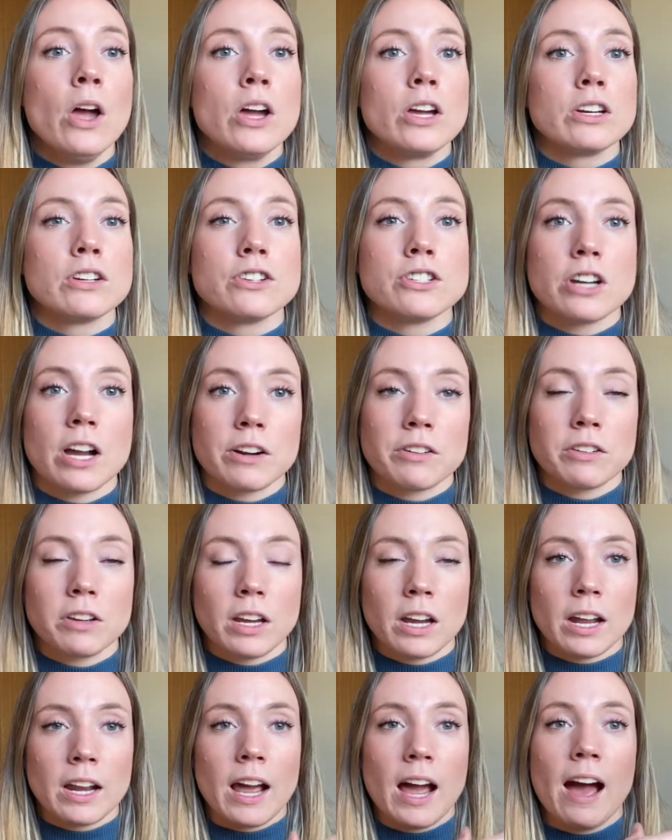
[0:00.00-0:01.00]
you're generally
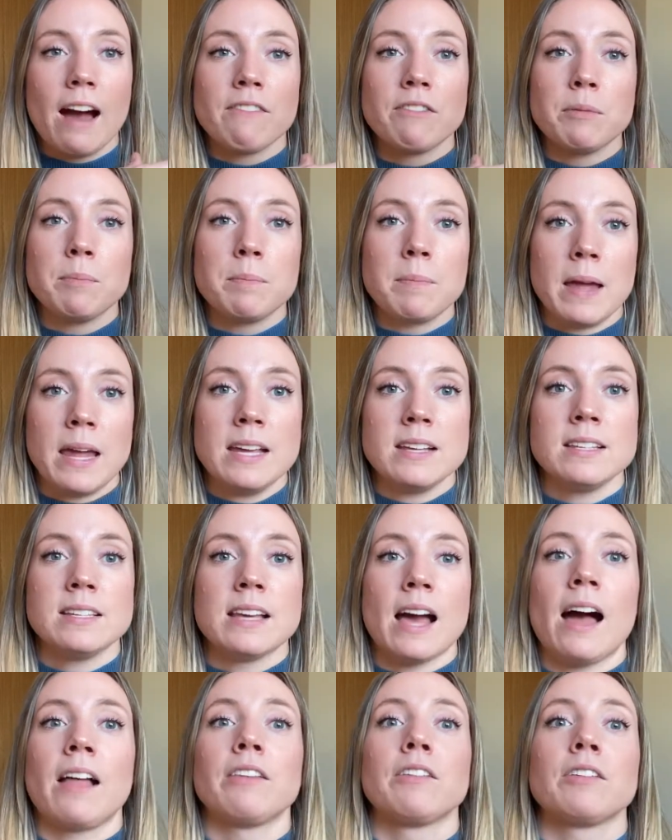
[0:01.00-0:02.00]
going to have a base
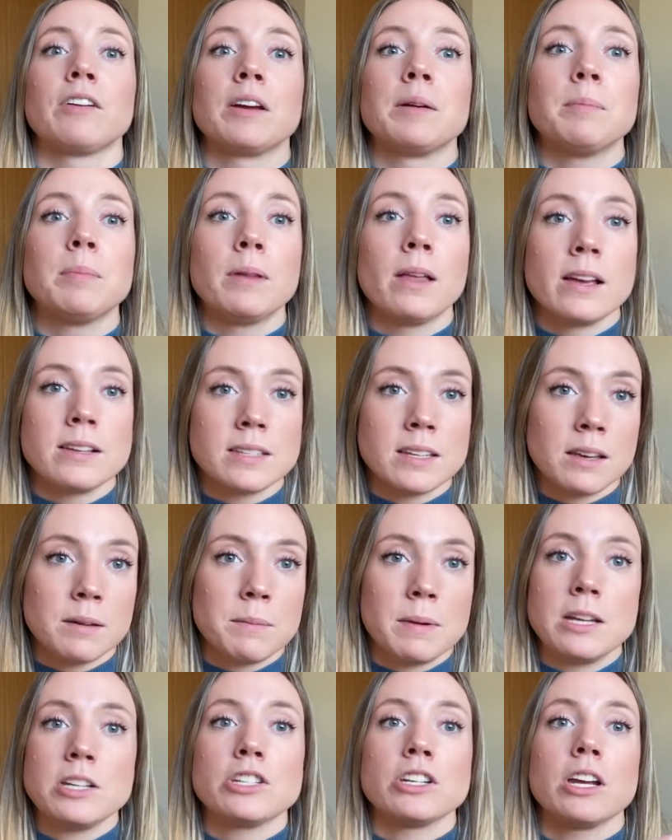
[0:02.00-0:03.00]
salary plus
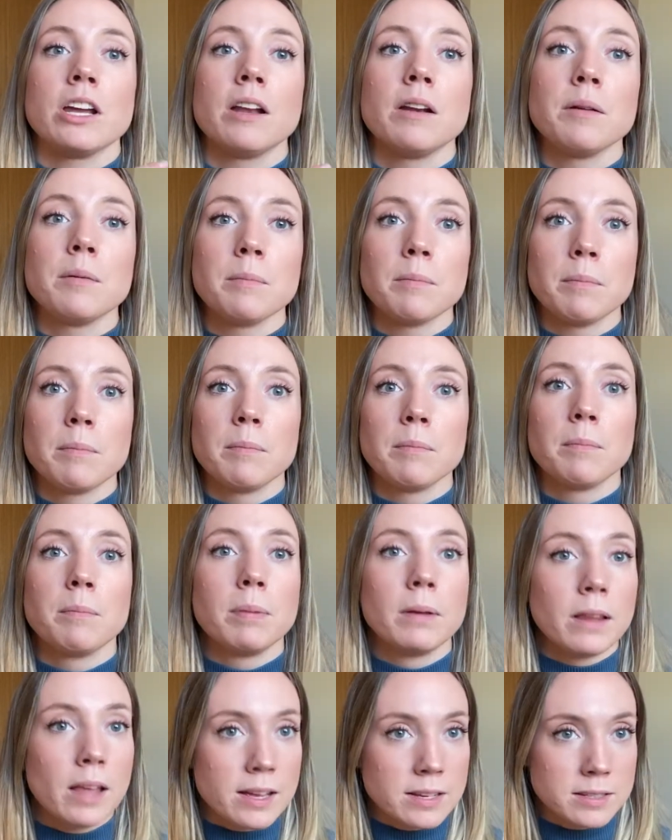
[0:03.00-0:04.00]
commission
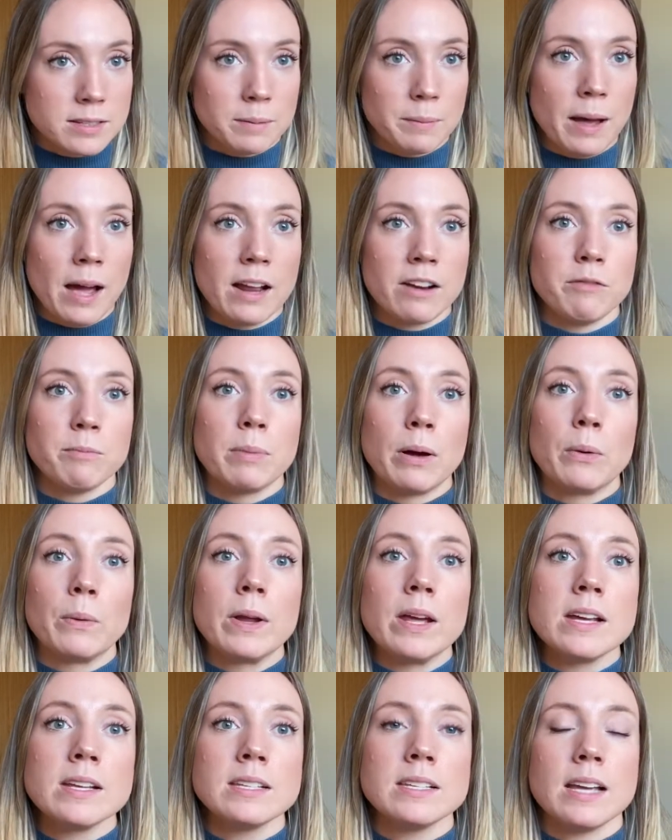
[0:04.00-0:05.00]
plus some kind of
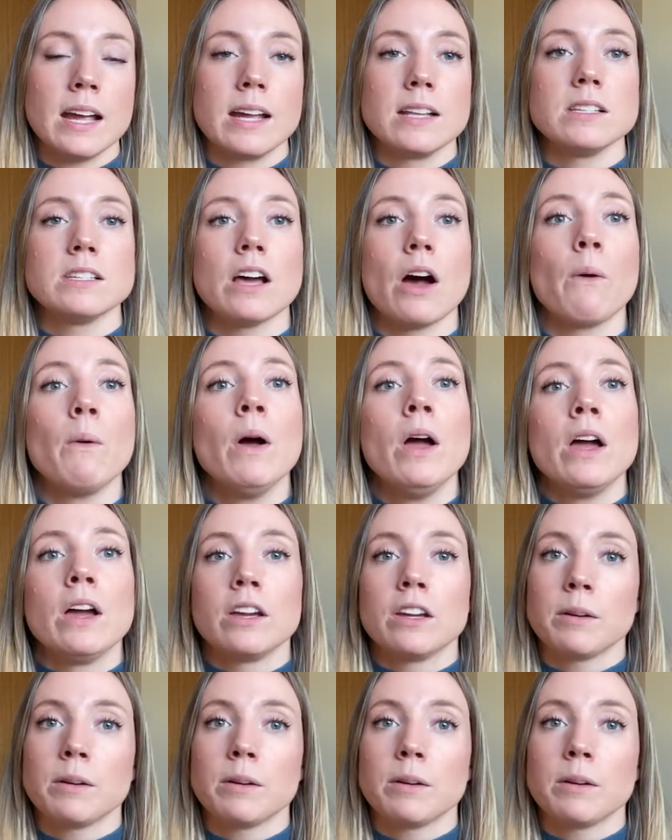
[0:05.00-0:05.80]
bonus. And so your